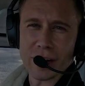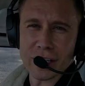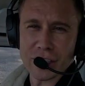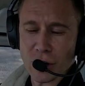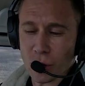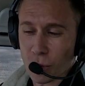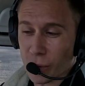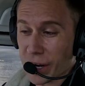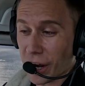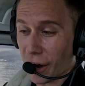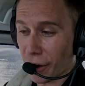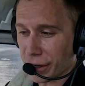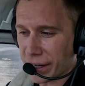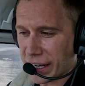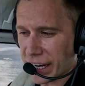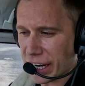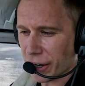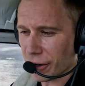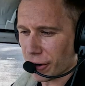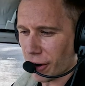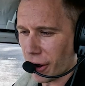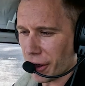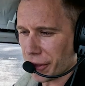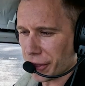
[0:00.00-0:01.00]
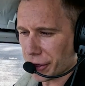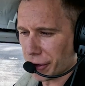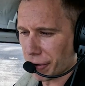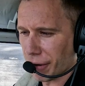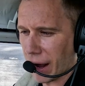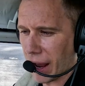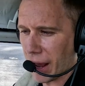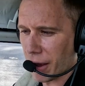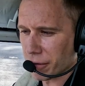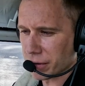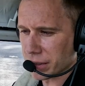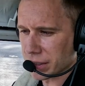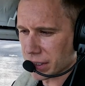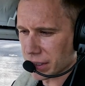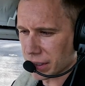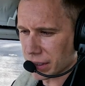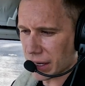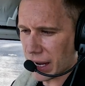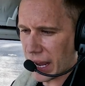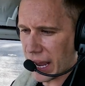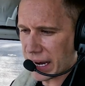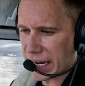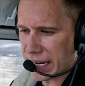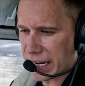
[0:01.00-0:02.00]
right, so we are here on the ground
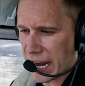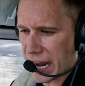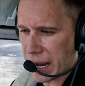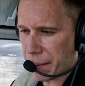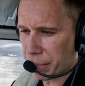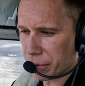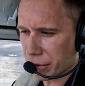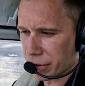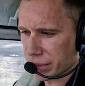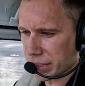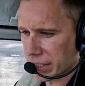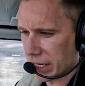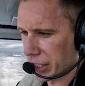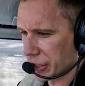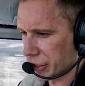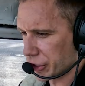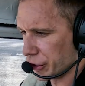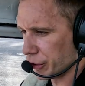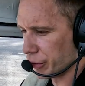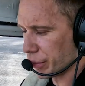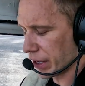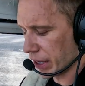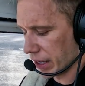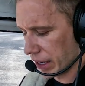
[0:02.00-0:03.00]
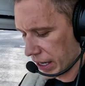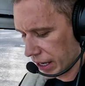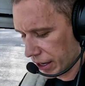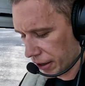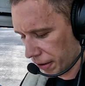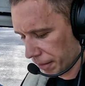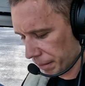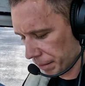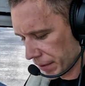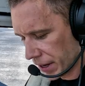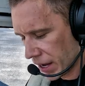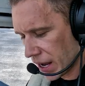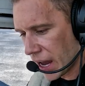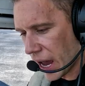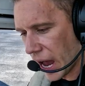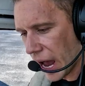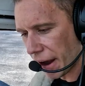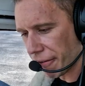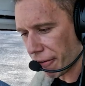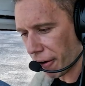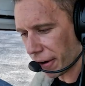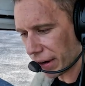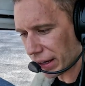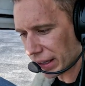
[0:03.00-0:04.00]
at Naples, as you can hear.
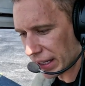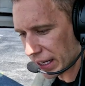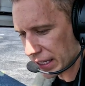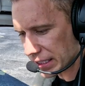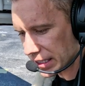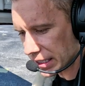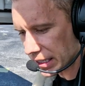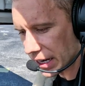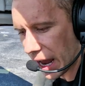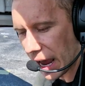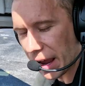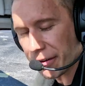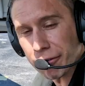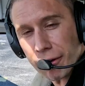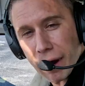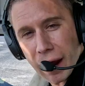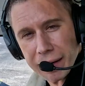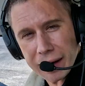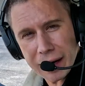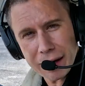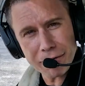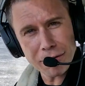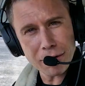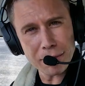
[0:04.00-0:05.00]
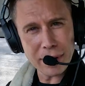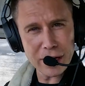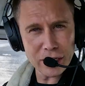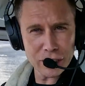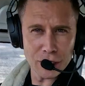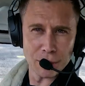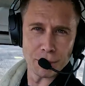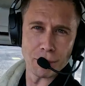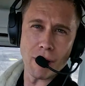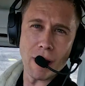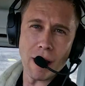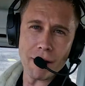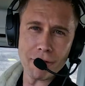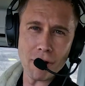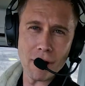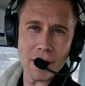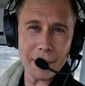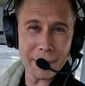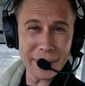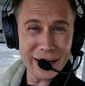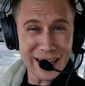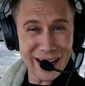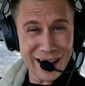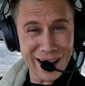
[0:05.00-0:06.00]
I've already listened. I've got information, Bravo,
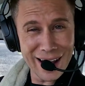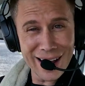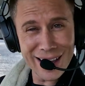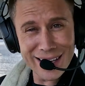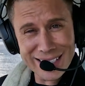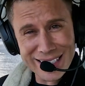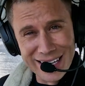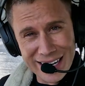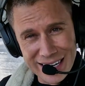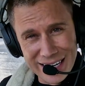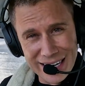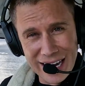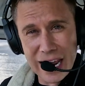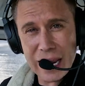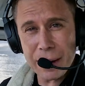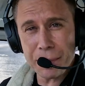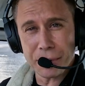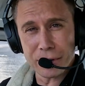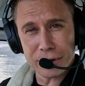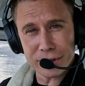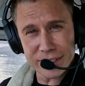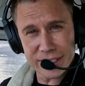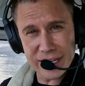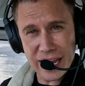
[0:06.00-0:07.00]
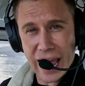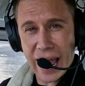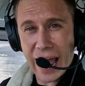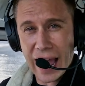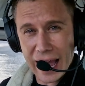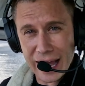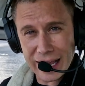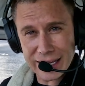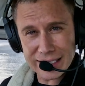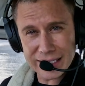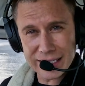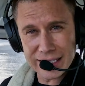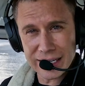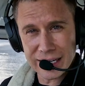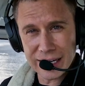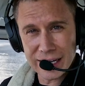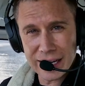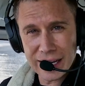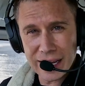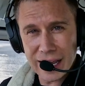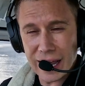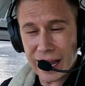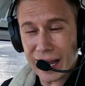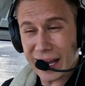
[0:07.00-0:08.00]
and because Naples has
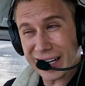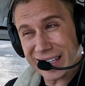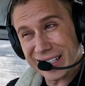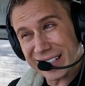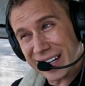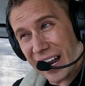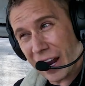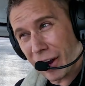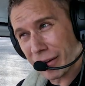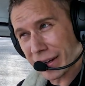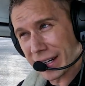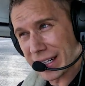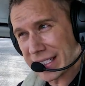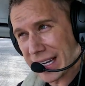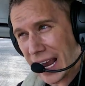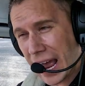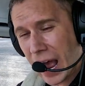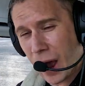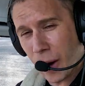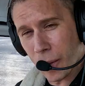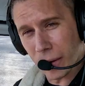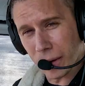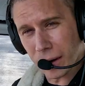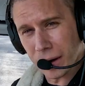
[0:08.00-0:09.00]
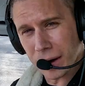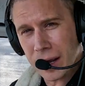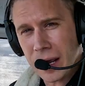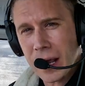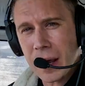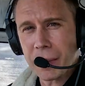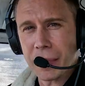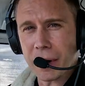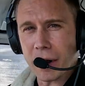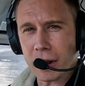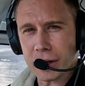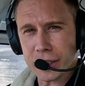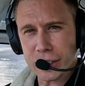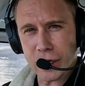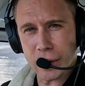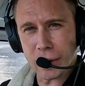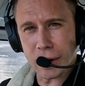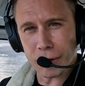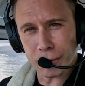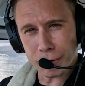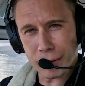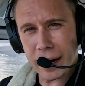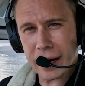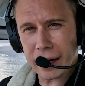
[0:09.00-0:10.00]
not only a tower, but also
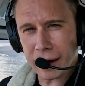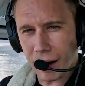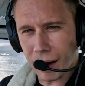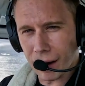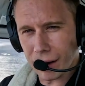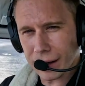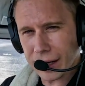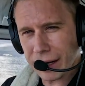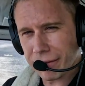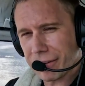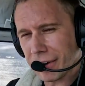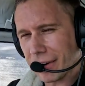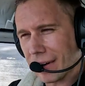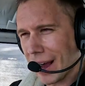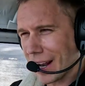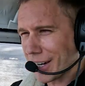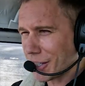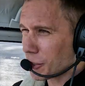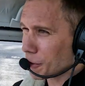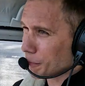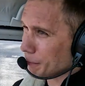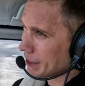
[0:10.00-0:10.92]
a radar, if they're not too